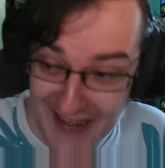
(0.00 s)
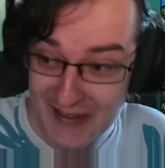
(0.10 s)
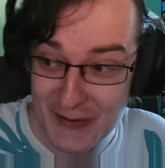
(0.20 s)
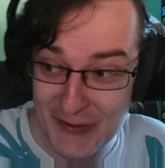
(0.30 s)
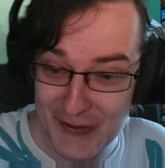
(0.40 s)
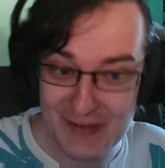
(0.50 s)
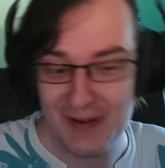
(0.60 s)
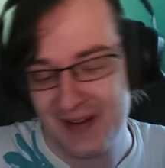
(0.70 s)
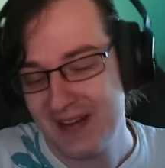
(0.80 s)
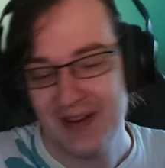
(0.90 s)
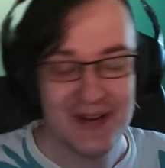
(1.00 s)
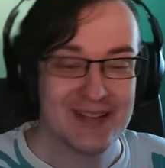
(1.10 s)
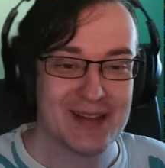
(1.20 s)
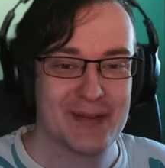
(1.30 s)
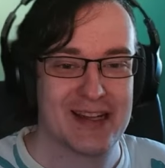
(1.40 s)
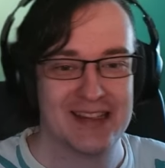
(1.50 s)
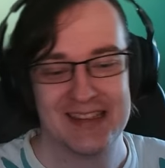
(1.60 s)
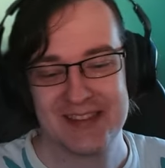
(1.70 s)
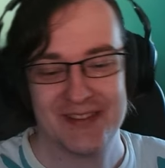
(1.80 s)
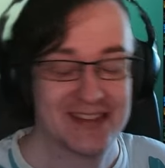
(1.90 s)
as usual, other
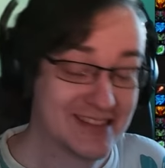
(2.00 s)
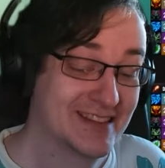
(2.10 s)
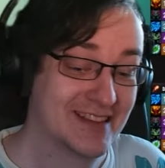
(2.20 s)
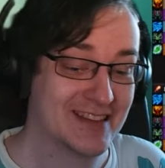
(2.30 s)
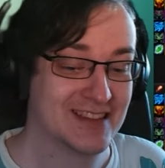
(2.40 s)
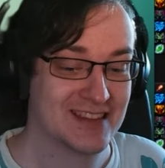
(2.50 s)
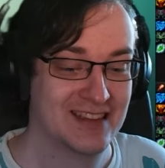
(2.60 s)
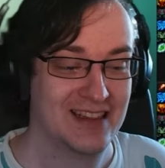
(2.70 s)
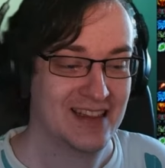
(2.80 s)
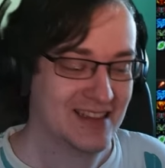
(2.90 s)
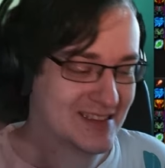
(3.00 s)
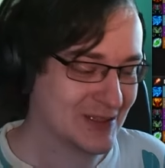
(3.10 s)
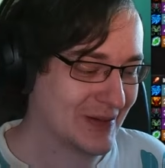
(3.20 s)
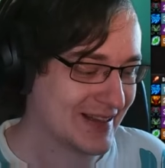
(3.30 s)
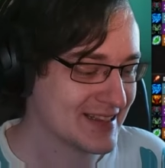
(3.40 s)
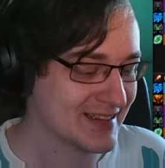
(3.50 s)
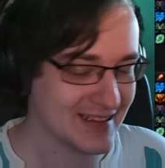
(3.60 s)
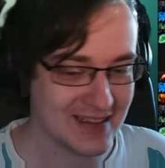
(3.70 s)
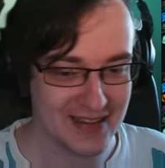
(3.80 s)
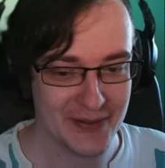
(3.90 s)
mechanics, other synergies, so let's
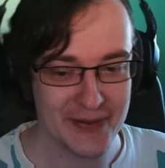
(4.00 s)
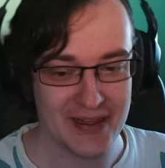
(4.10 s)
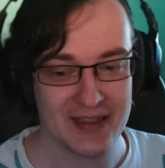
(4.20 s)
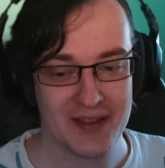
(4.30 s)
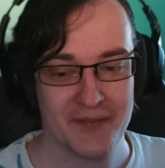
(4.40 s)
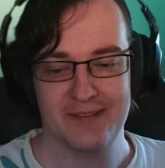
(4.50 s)
dig into that.